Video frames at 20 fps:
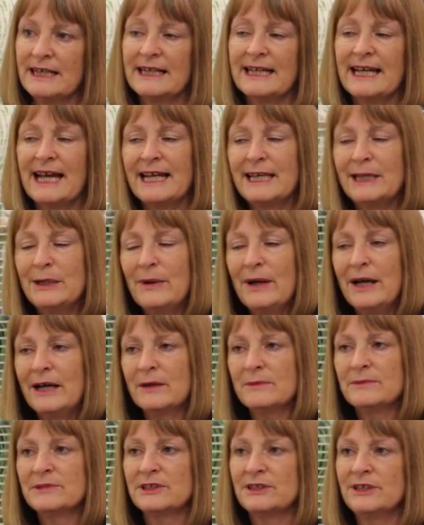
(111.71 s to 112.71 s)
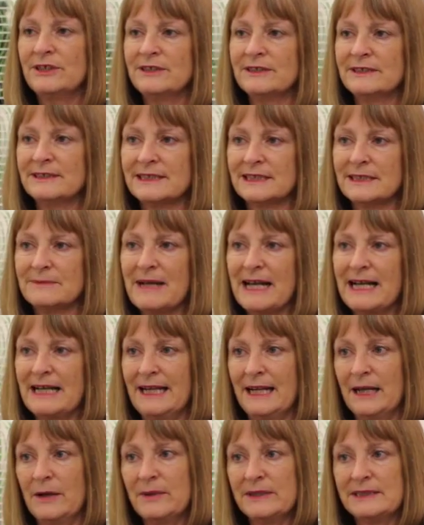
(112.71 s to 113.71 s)
can you help students to
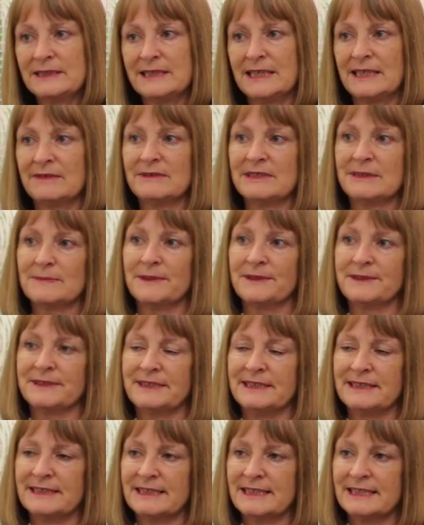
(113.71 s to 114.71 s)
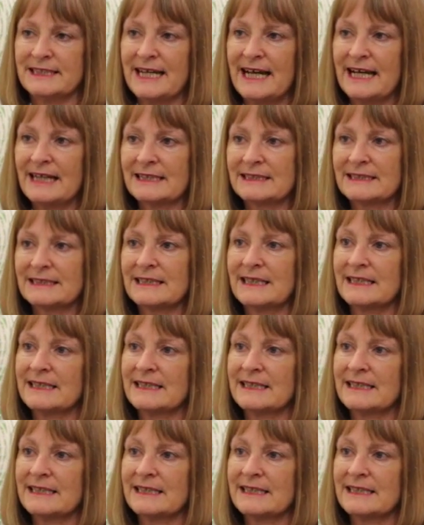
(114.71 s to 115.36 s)
make linguistic responses to texts